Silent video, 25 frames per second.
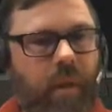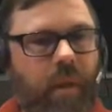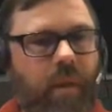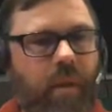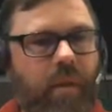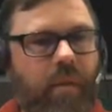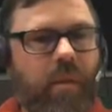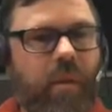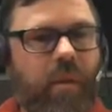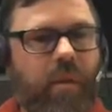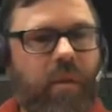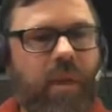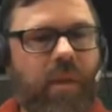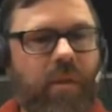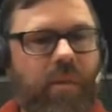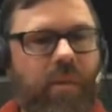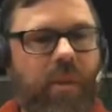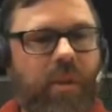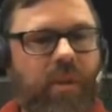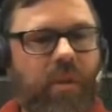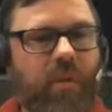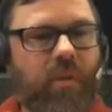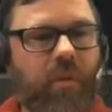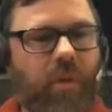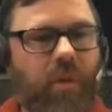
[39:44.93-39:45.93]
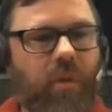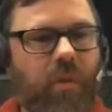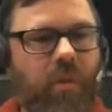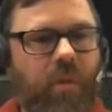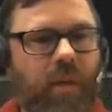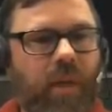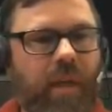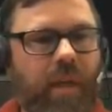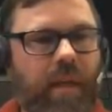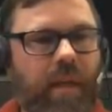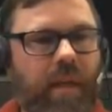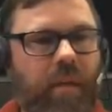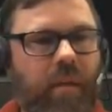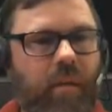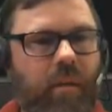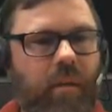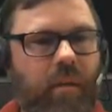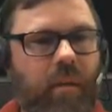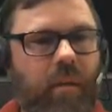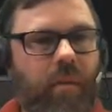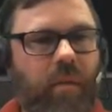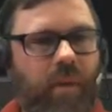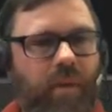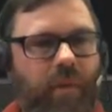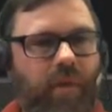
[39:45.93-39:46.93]
So as we scroll down,
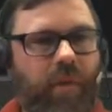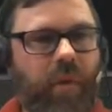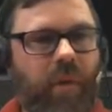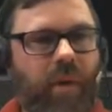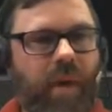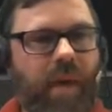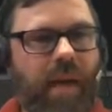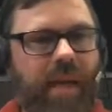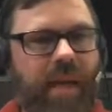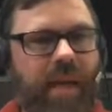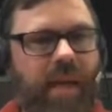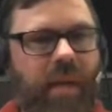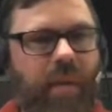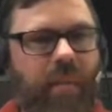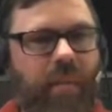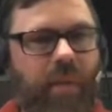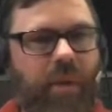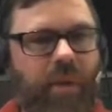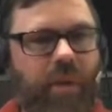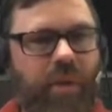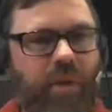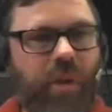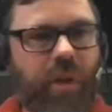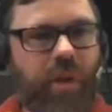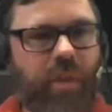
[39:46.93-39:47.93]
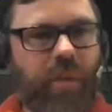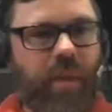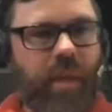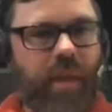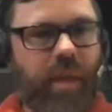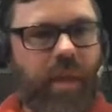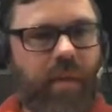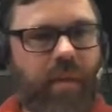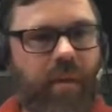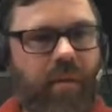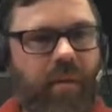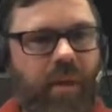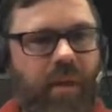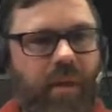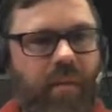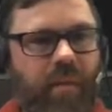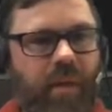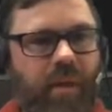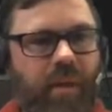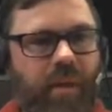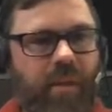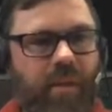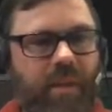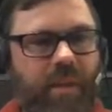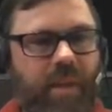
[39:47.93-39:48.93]
we've created a bridge domain, right?
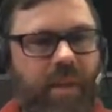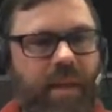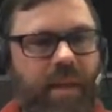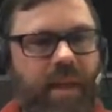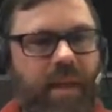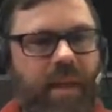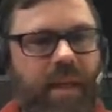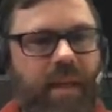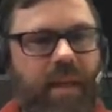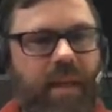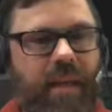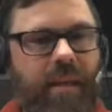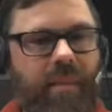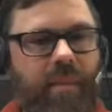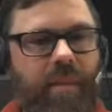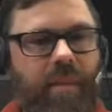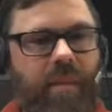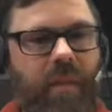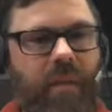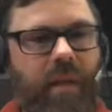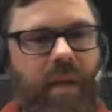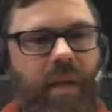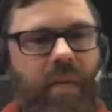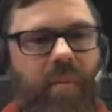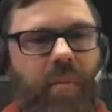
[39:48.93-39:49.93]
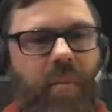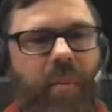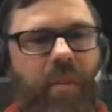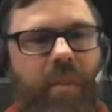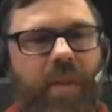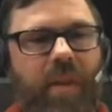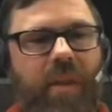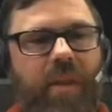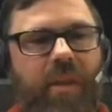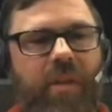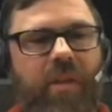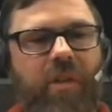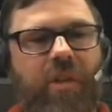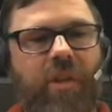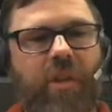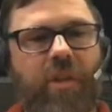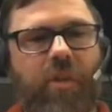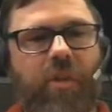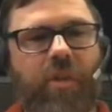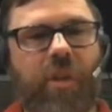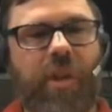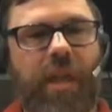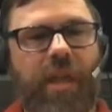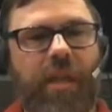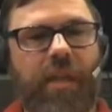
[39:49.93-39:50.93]
We can see that. That was fine, but we didn't
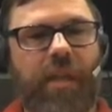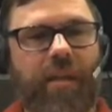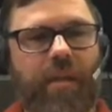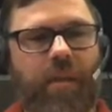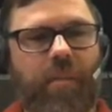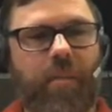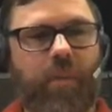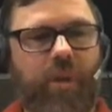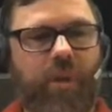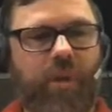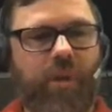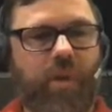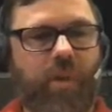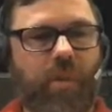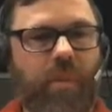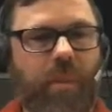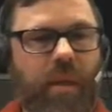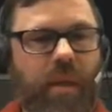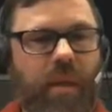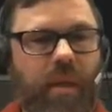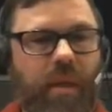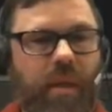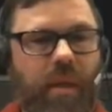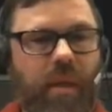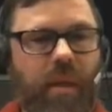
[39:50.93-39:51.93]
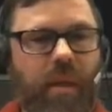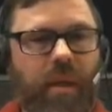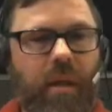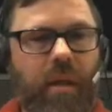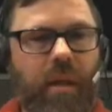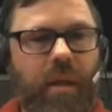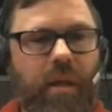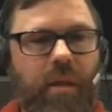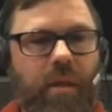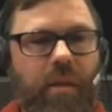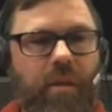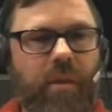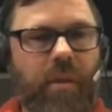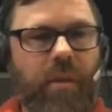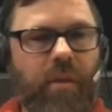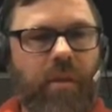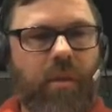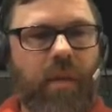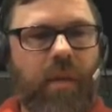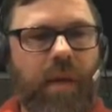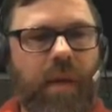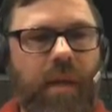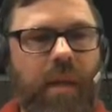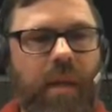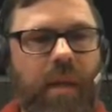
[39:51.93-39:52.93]
associate the bridge domain.
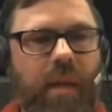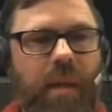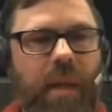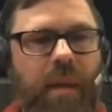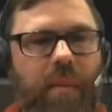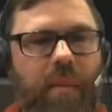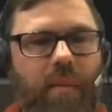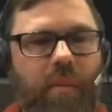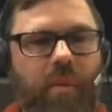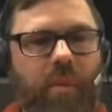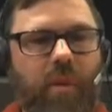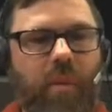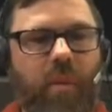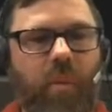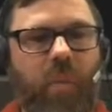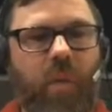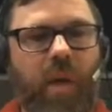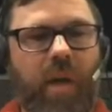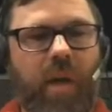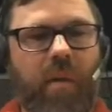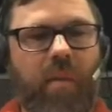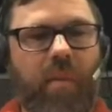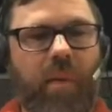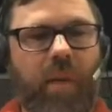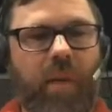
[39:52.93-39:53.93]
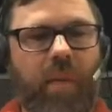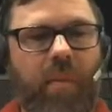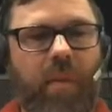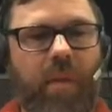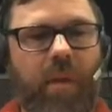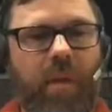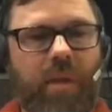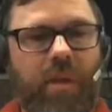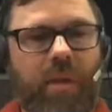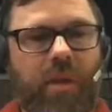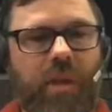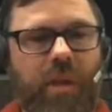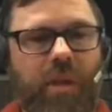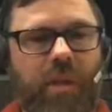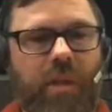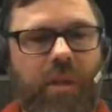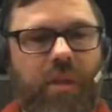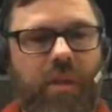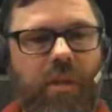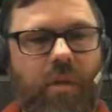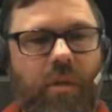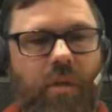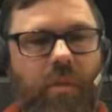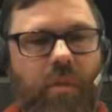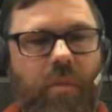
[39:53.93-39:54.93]
So, and that was the web EPG.
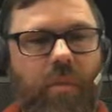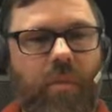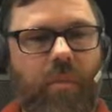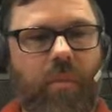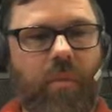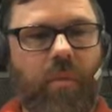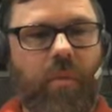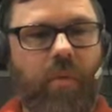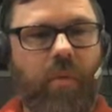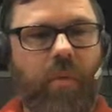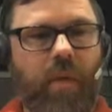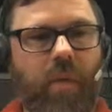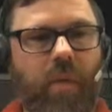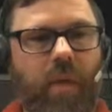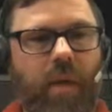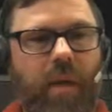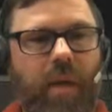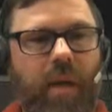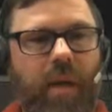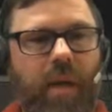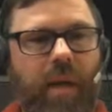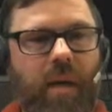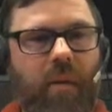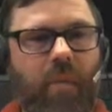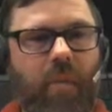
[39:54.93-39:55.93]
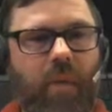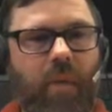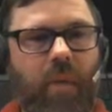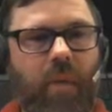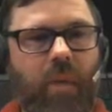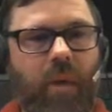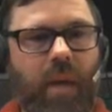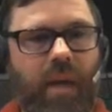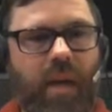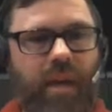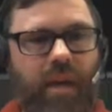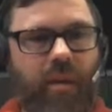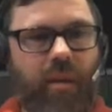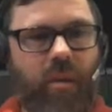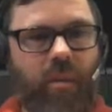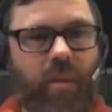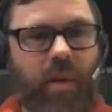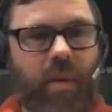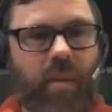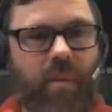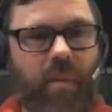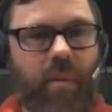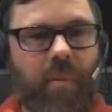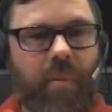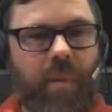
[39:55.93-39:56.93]
So we move our way down. We created the
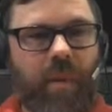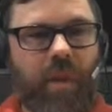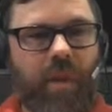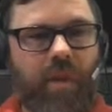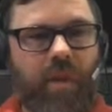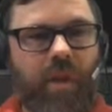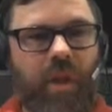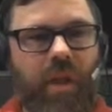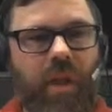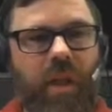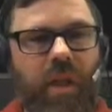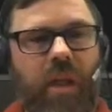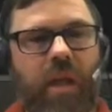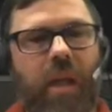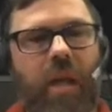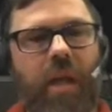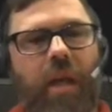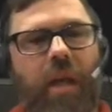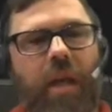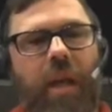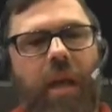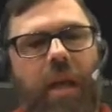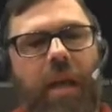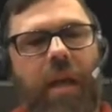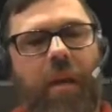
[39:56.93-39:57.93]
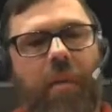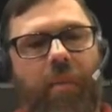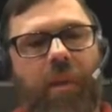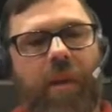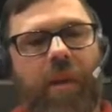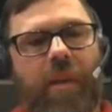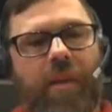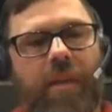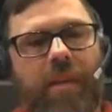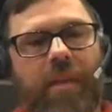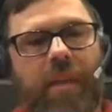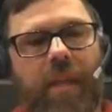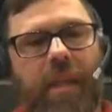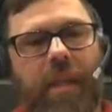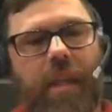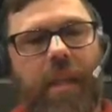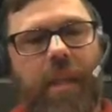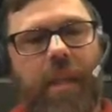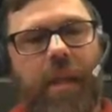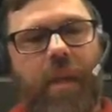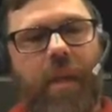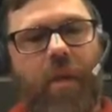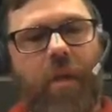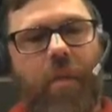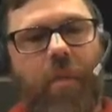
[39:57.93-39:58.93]
web EPG, and we can
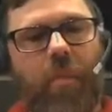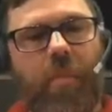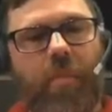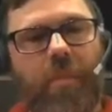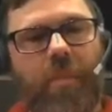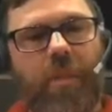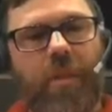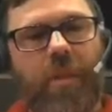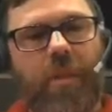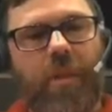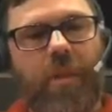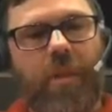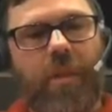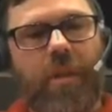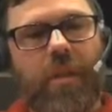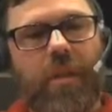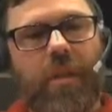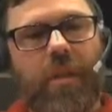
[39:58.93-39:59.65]
see, oops,